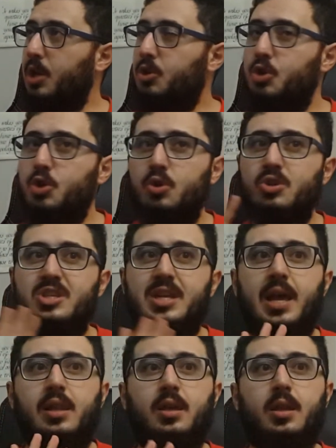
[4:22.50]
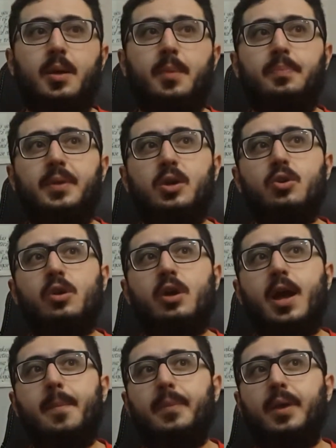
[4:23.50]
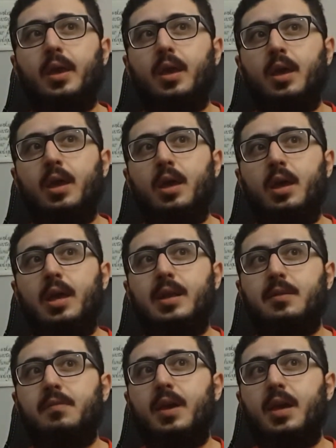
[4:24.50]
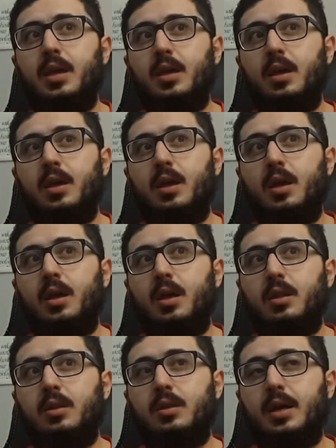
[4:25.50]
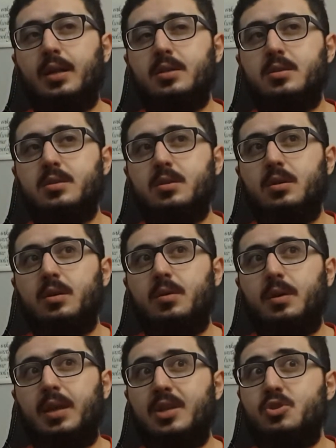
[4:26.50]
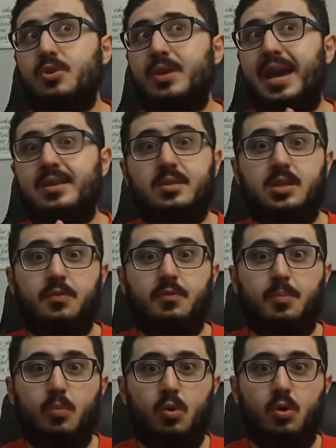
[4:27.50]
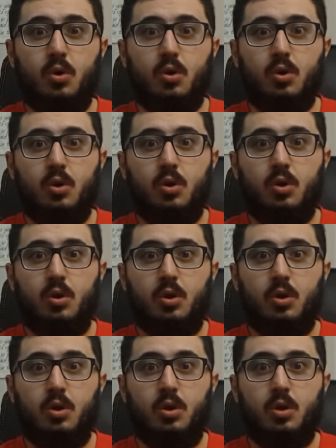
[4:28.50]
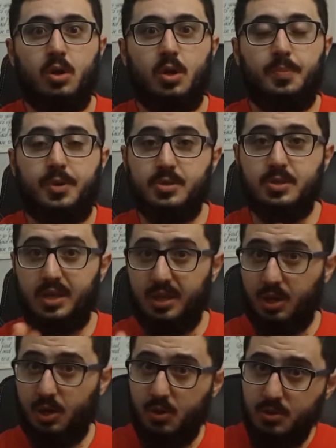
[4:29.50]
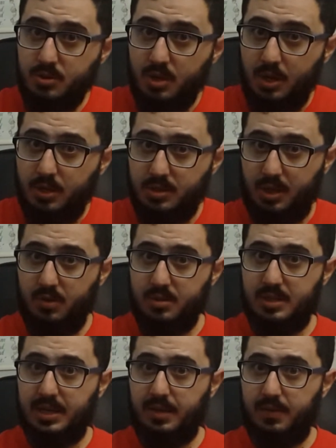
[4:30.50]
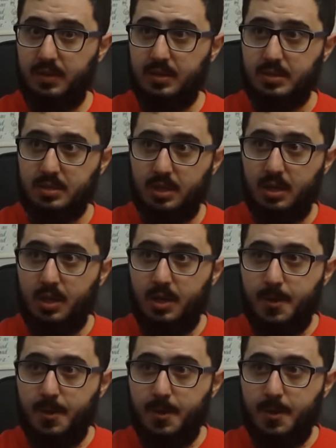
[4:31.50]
and you're telling them that you're coming in the way that gets you hated even more. Because it can cause scenarios like this.